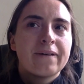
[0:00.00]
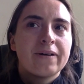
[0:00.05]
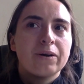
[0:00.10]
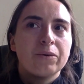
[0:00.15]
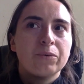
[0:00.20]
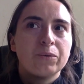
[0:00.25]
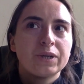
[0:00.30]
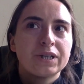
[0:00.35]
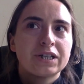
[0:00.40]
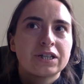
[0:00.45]

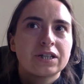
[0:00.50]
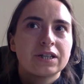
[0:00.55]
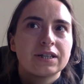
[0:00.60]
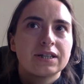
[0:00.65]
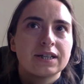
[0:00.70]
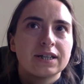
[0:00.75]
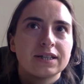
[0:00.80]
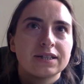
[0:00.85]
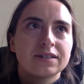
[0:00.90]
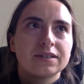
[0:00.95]
which
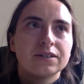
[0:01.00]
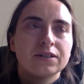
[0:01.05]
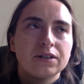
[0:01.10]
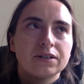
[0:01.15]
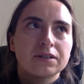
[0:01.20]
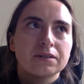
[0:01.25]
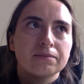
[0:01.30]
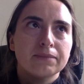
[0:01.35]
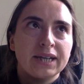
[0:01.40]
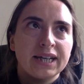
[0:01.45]
does
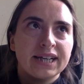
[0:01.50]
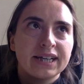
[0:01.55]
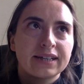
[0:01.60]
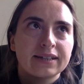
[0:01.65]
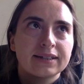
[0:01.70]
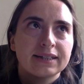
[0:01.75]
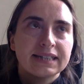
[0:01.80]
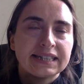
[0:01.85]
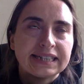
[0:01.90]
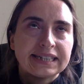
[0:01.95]
not
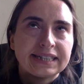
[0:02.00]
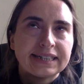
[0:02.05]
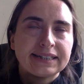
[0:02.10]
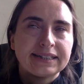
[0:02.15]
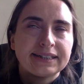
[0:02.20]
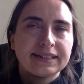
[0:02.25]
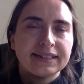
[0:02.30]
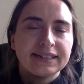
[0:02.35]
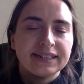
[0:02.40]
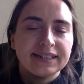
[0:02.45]
make
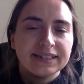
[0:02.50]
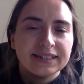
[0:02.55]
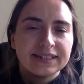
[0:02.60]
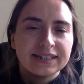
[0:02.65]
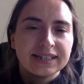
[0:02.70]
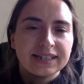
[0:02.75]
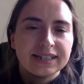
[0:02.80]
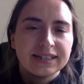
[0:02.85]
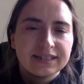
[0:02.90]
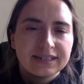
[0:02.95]
it
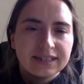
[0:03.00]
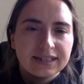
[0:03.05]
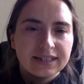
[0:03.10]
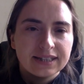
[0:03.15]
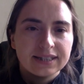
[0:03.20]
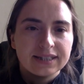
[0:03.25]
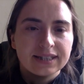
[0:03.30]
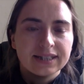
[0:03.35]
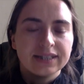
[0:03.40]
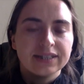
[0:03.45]
easier
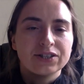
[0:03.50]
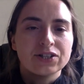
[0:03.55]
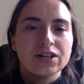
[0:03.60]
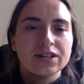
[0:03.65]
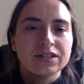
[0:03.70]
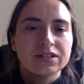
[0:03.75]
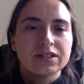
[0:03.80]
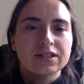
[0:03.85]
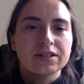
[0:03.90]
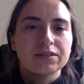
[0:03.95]
than
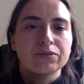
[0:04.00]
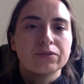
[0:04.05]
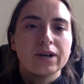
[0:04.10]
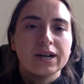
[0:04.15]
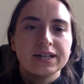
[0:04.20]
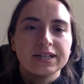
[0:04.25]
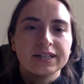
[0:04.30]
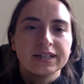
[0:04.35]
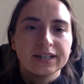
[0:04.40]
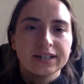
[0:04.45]
just
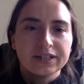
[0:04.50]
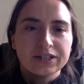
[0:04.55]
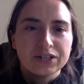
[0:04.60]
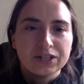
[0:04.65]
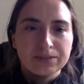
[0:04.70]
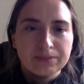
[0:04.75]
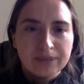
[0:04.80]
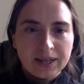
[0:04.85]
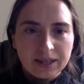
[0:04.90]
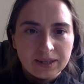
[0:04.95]
writing
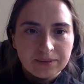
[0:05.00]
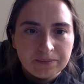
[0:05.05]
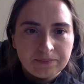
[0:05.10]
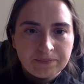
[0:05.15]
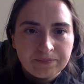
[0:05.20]
HTML.